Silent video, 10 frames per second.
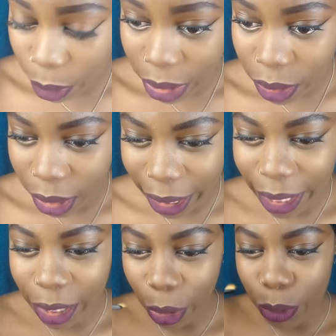way like
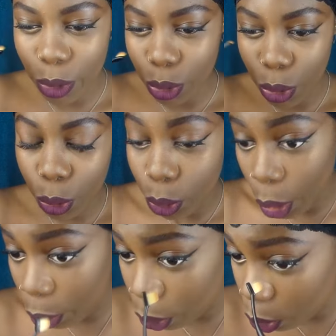it goes too
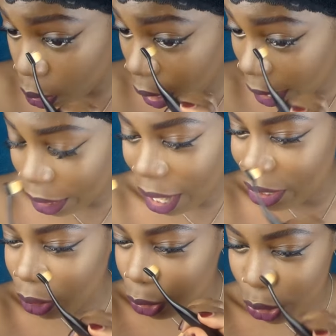low. I
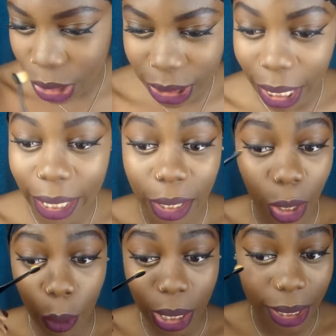don't usually like it
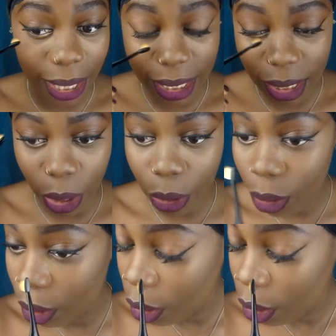going this low,